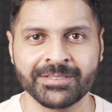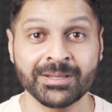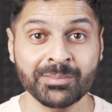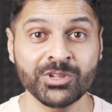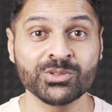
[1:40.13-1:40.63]

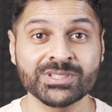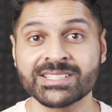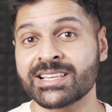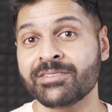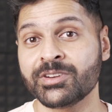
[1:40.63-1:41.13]
some
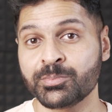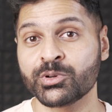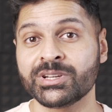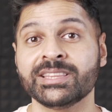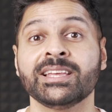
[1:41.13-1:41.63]
users have
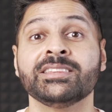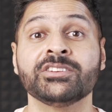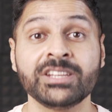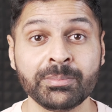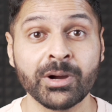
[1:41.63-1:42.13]
reported that
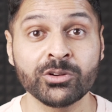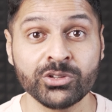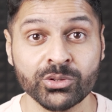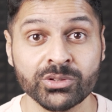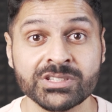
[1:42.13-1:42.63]
the
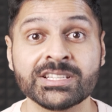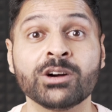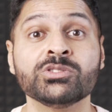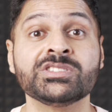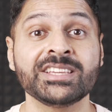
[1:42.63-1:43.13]
rebound tone
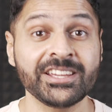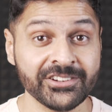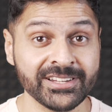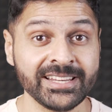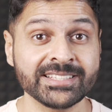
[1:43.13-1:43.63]
sounds
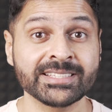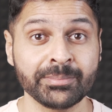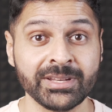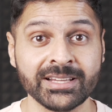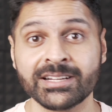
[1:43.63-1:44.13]
eerily
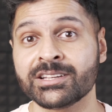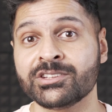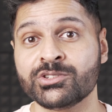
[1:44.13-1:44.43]
similar